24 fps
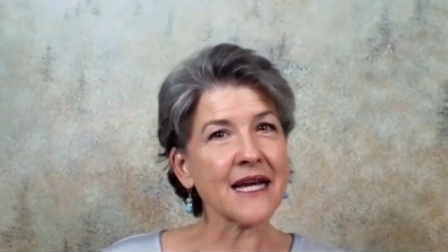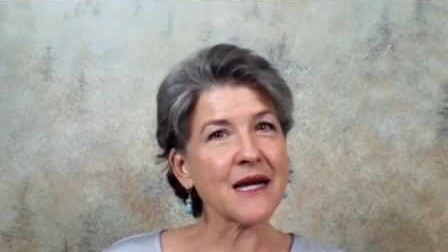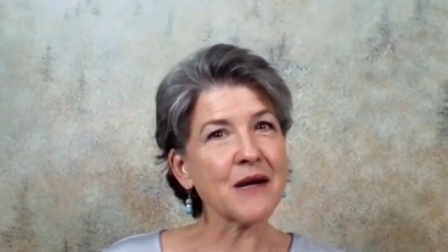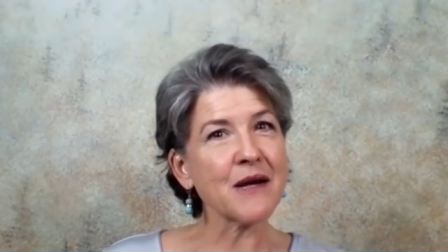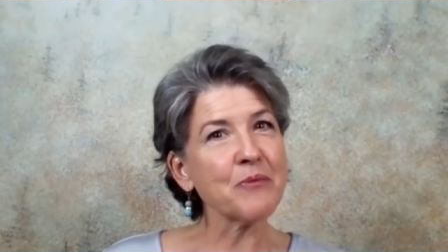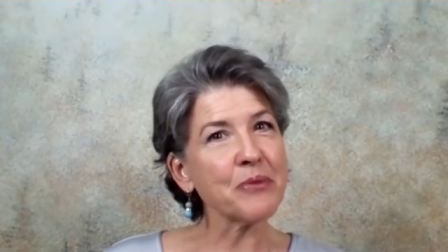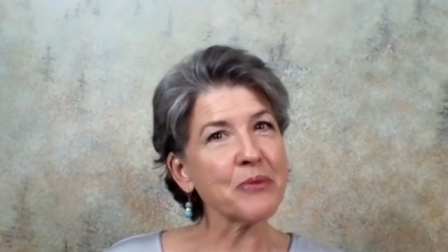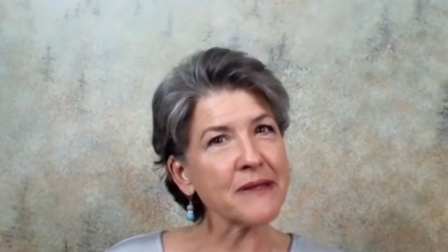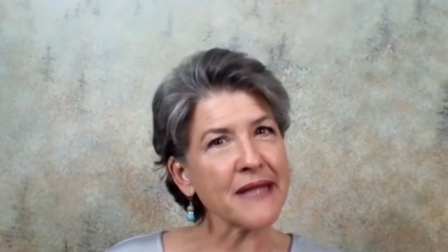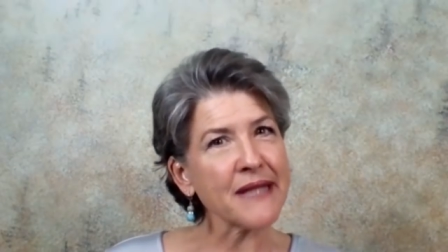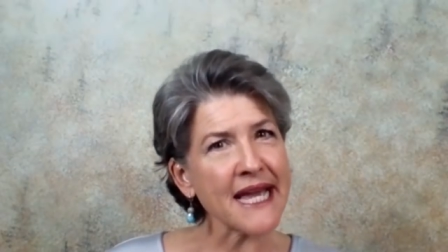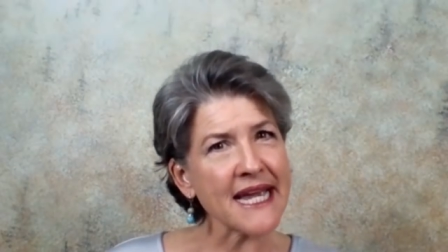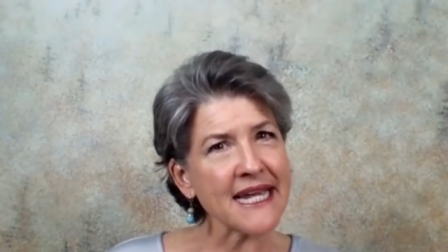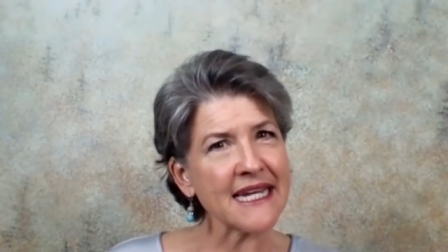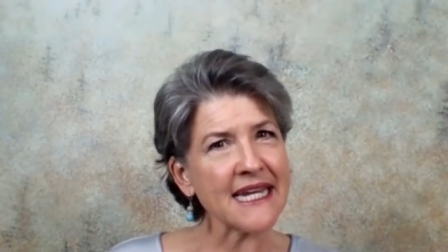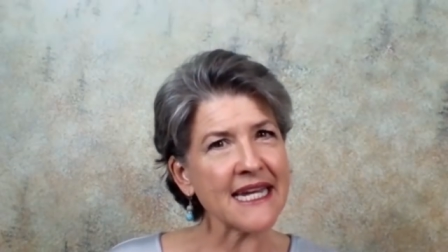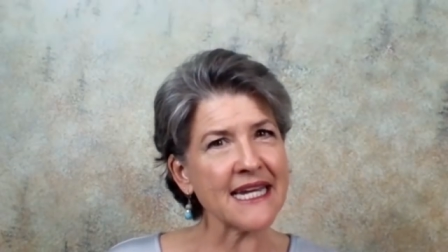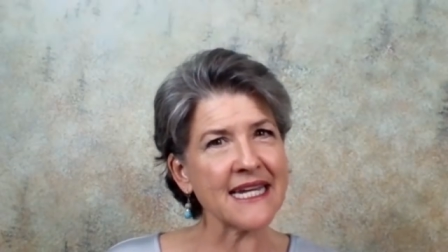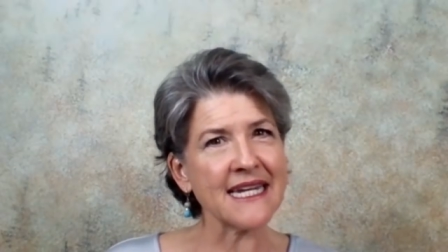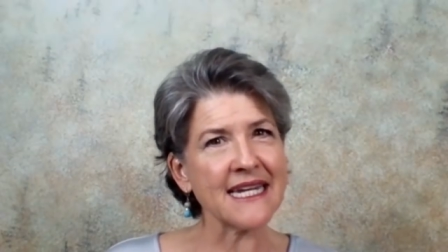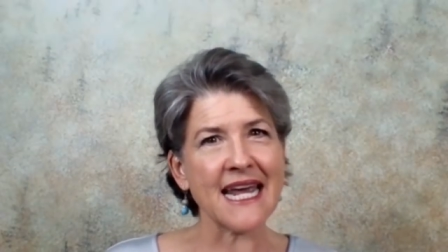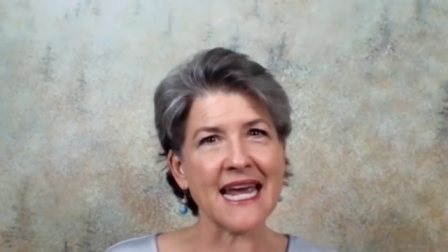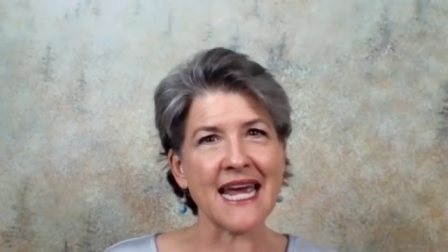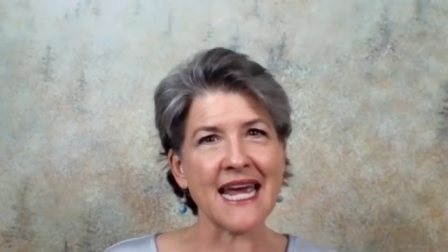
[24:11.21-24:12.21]

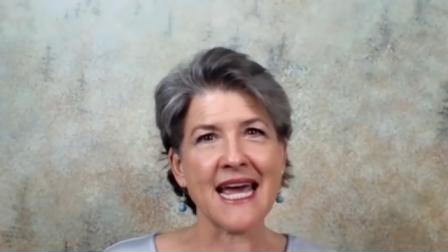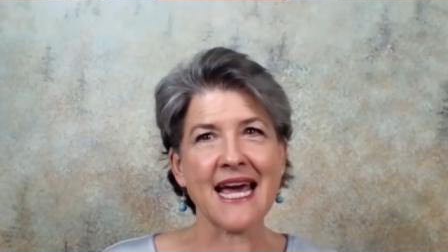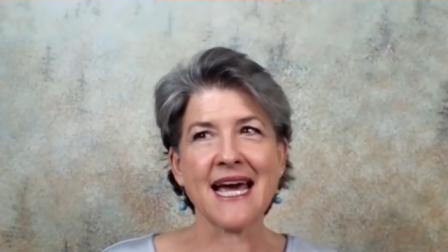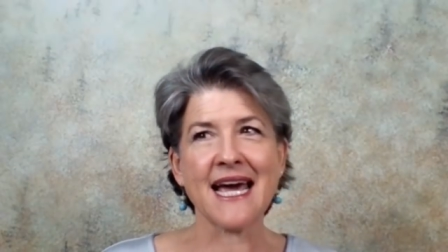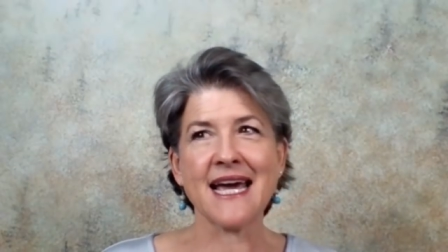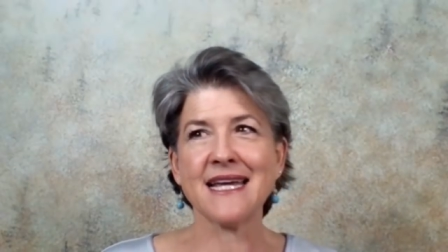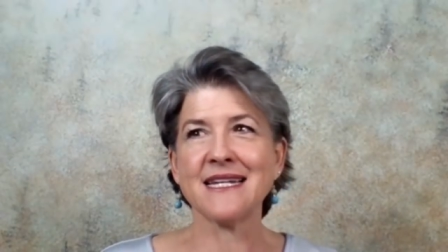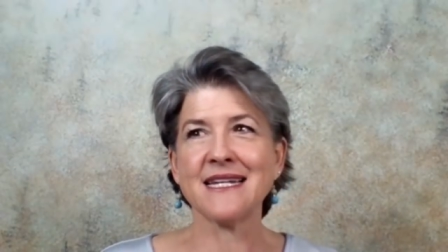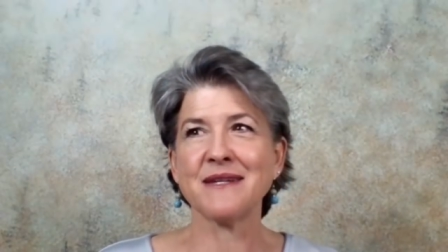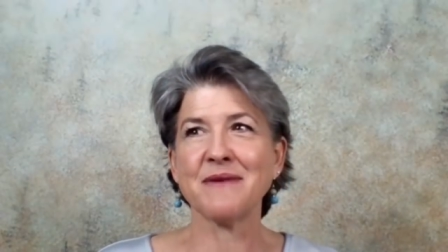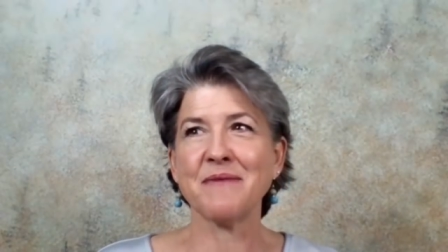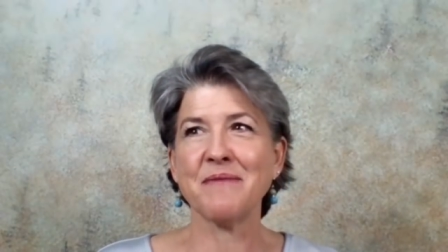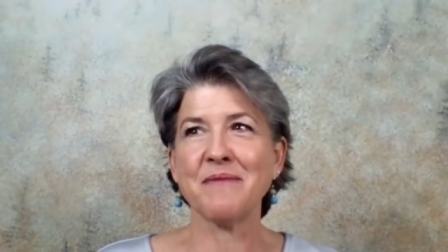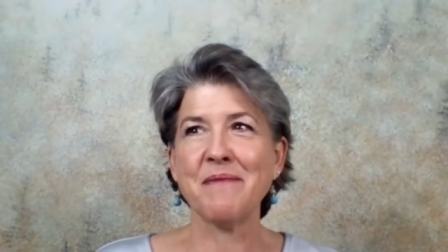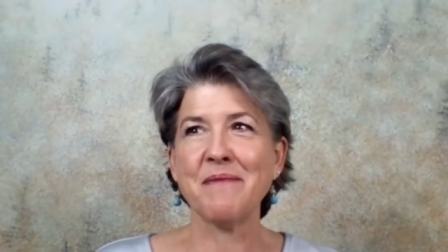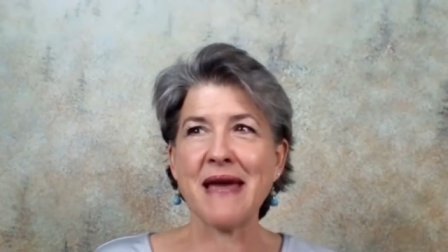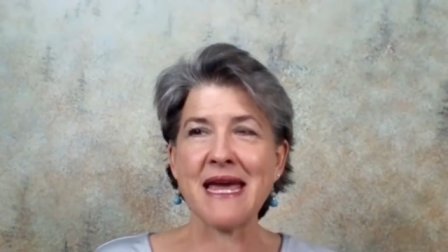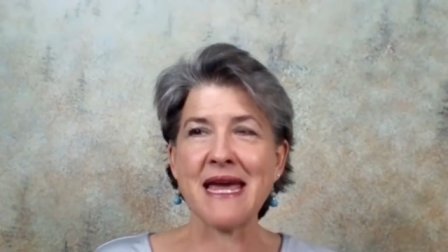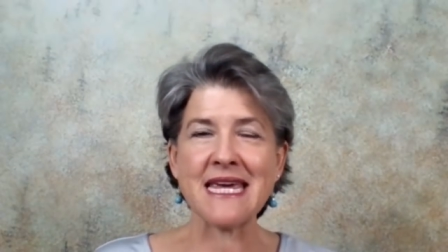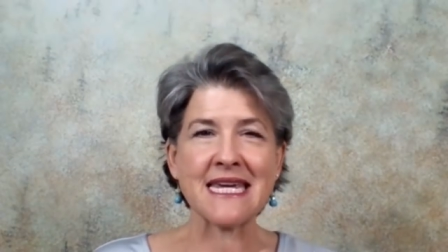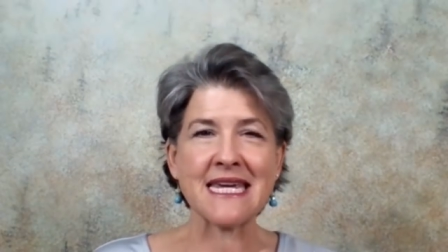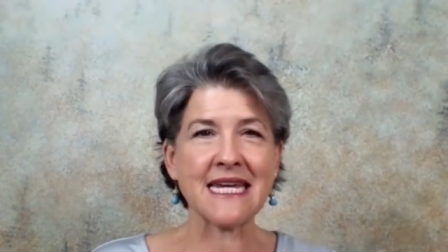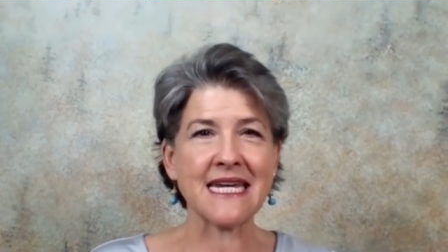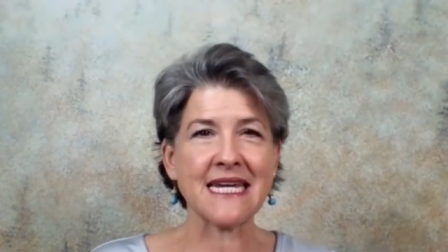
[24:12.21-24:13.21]
complaining and
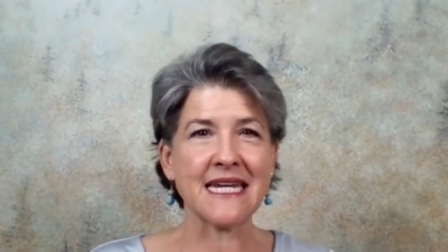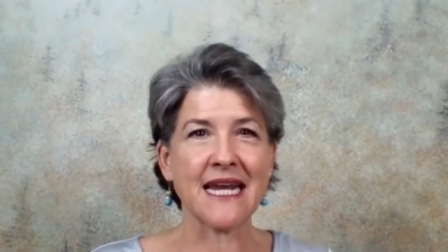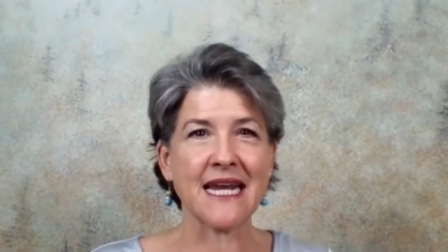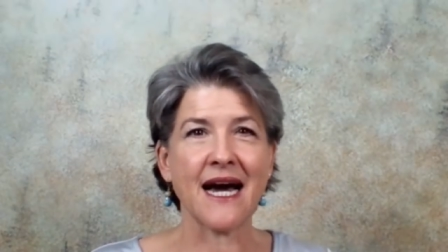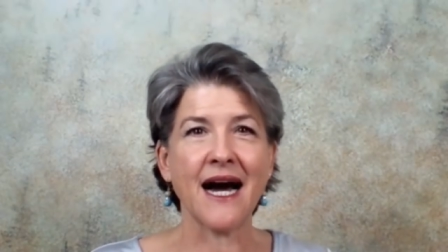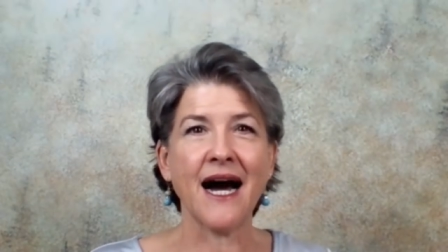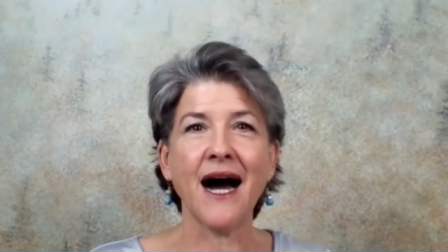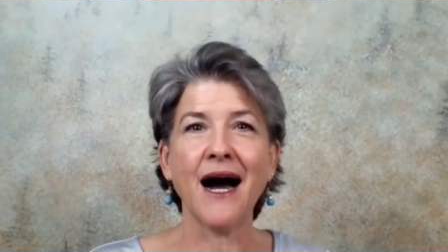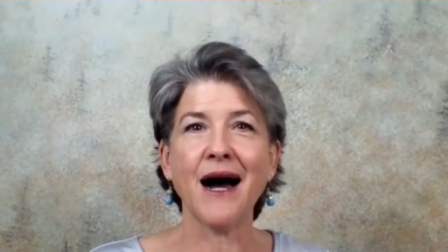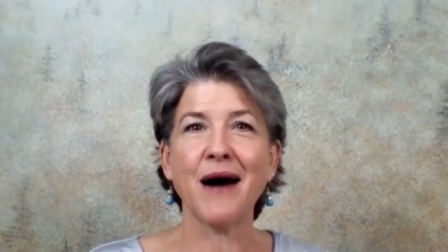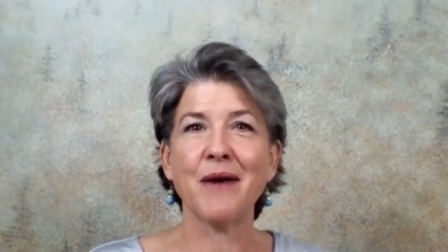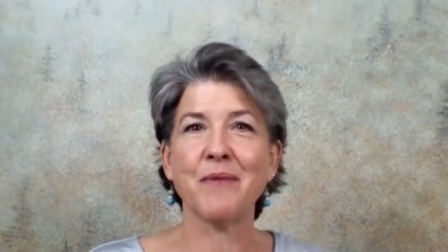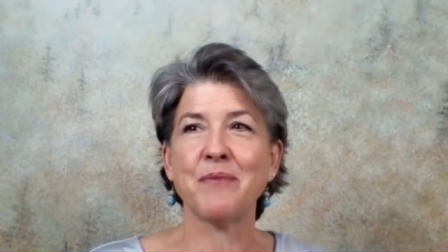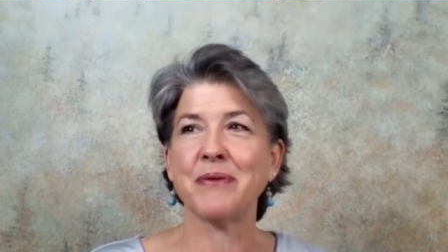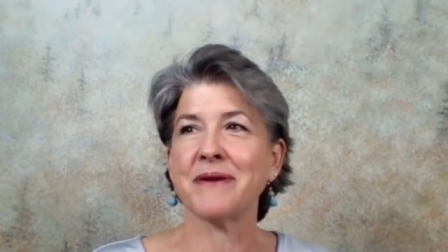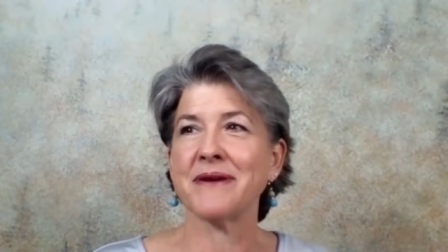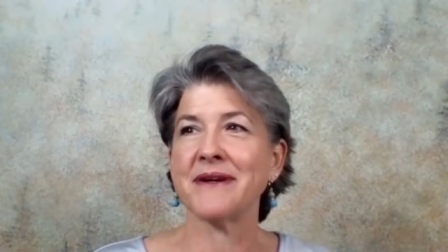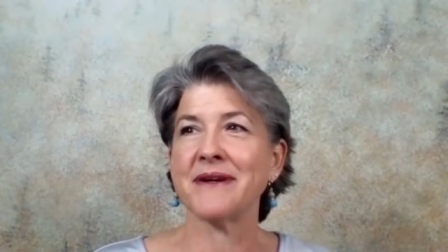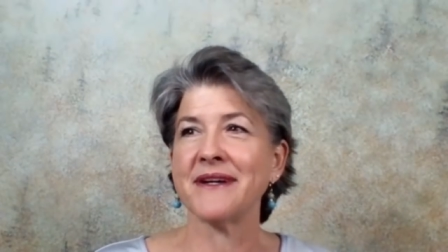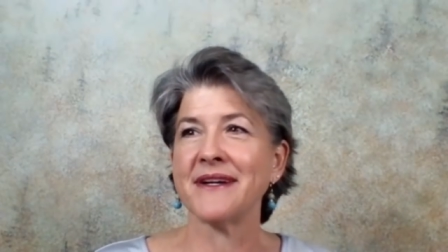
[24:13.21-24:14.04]
making up